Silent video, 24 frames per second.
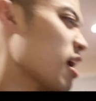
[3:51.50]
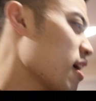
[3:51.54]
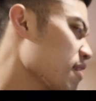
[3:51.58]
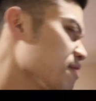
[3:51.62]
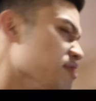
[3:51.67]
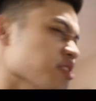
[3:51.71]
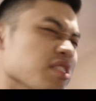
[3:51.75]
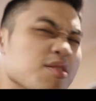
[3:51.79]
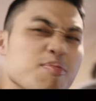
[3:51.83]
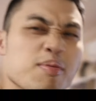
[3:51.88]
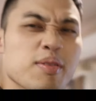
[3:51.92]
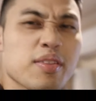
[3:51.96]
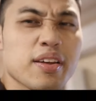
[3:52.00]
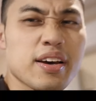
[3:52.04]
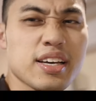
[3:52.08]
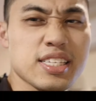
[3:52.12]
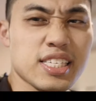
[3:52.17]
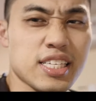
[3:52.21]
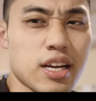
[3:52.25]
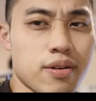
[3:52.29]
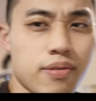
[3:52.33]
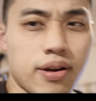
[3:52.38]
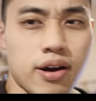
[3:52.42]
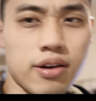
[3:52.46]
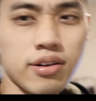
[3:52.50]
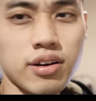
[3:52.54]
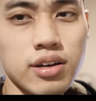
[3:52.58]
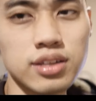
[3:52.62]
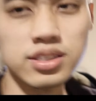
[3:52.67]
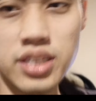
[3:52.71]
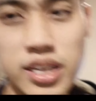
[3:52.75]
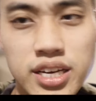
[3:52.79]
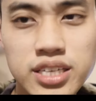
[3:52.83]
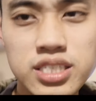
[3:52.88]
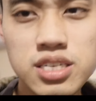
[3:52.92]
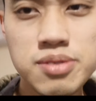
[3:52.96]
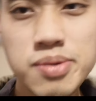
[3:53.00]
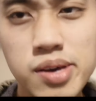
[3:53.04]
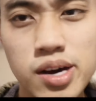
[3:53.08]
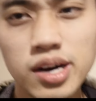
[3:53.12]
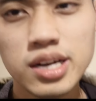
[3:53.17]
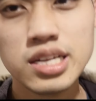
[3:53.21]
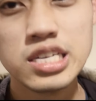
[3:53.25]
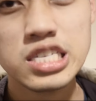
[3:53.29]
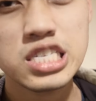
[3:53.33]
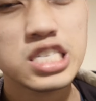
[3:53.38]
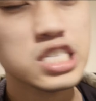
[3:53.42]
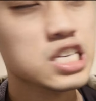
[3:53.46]
I've just been lazing around all day, to be
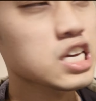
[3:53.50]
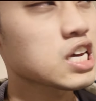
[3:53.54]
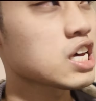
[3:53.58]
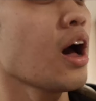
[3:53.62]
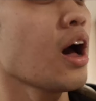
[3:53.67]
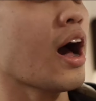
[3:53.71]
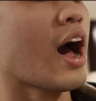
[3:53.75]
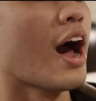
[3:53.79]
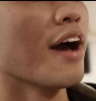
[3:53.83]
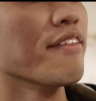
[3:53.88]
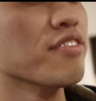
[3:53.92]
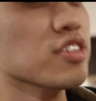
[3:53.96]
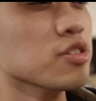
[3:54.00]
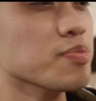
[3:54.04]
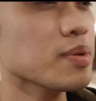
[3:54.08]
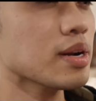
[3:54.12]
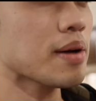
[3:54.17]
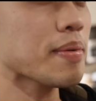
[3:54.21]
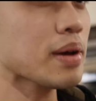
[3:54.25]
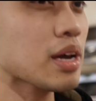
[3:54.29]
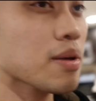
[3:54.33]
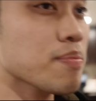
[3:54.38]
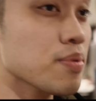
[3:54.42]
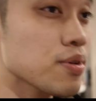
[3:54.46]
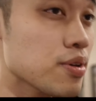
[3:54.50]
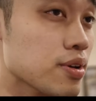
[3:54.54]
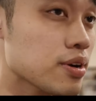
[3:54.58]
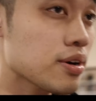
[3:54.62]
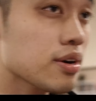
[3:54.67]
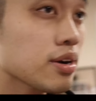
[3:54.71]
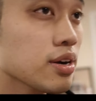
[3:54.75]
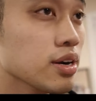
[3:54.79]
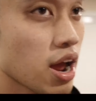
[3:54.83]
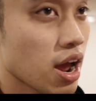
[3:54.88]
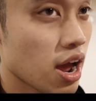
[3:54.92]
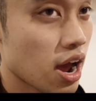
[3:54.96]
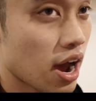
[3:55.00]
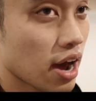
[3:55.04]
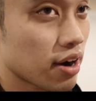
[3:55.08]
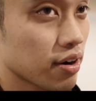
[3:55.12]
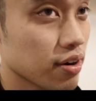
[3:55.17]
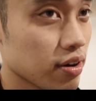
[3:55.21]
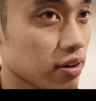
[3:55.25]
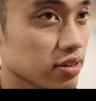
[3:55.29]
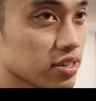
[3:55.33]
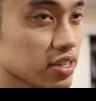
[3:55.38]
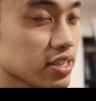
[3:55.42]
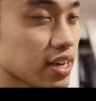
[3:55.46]
honest. I've just been on my computer. I don't
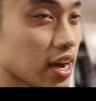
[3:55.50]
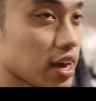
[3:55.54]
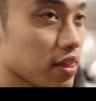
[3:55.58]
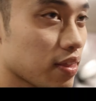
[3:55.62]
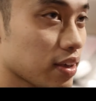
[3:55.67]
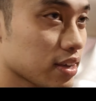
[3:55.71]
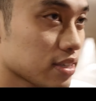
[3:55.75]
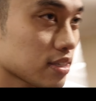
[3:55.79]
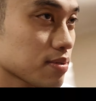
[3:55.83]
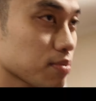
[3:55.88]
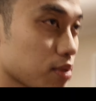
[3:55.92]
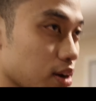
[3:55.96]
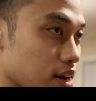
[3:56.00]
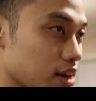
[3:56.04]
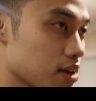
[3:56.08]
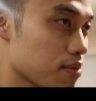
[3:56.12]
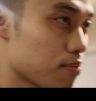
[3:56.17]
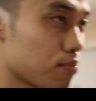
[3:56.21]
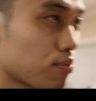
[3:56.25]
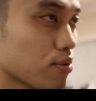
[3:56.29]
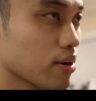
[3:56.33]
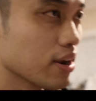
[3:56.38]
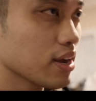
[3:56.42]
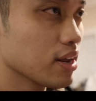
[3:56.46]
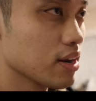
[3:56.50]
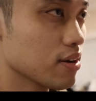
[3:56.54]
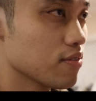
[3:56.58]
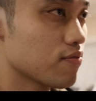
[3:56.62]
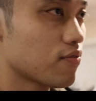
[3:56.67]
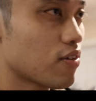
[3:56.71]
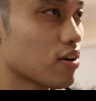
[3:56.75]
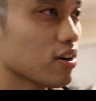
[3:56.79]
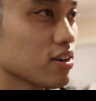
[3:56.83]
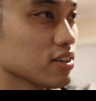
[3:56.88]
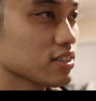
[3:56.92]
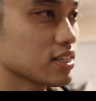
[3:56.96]
know, I just had like some kind of brain fart